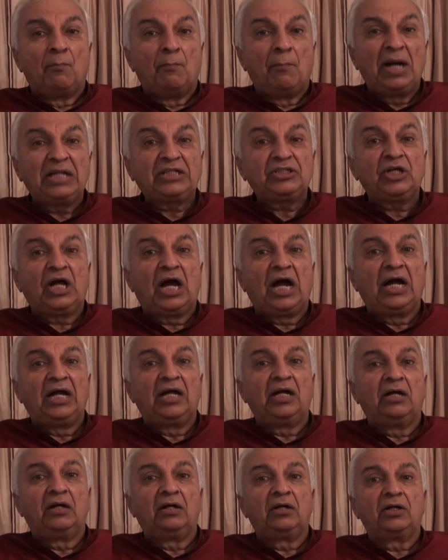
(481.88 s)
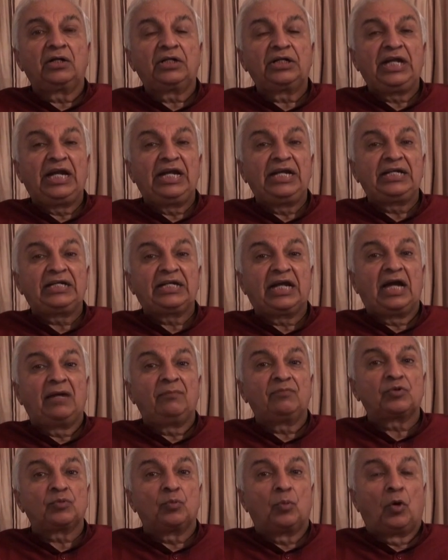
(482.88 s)
much higher, 10
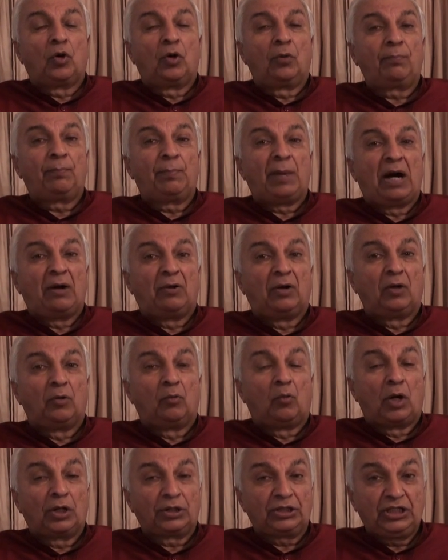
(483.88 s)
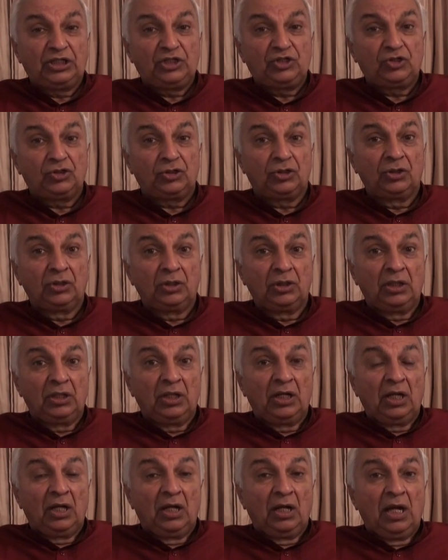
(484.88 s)
times more power wattage
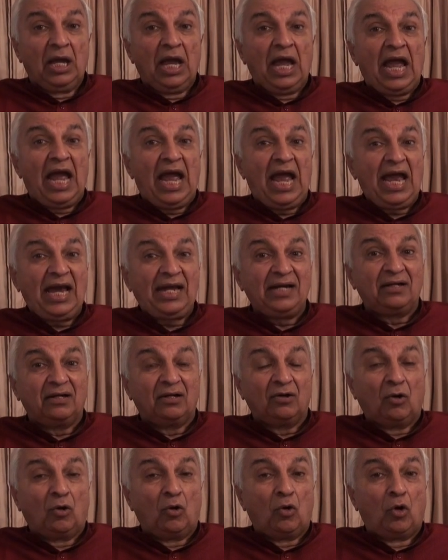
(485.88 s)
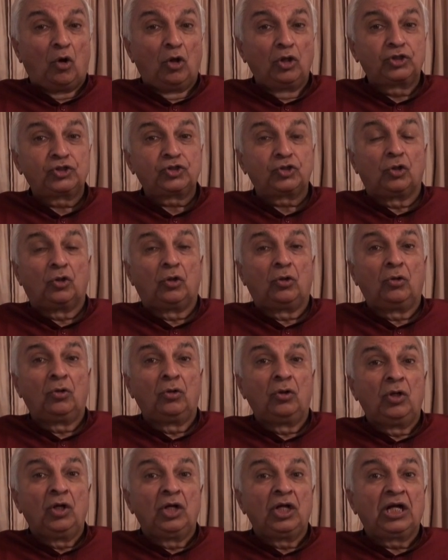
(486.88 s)
and
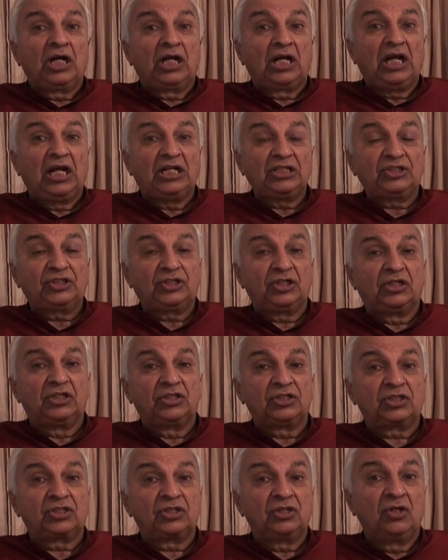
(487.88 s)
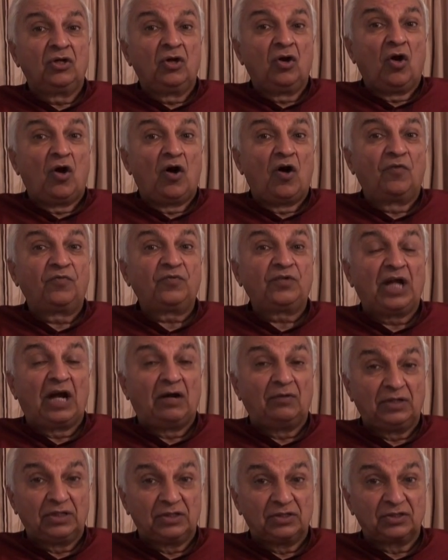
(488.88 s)
also clusters of
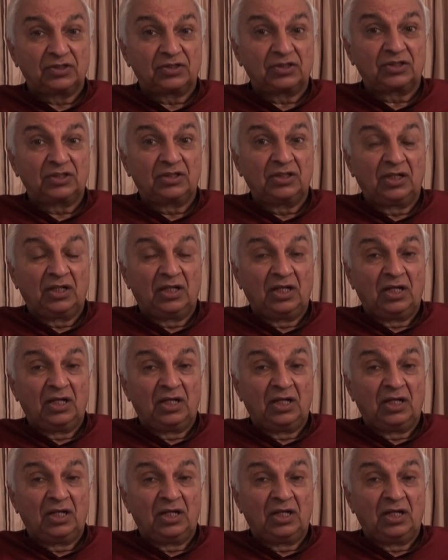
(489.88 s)
towers.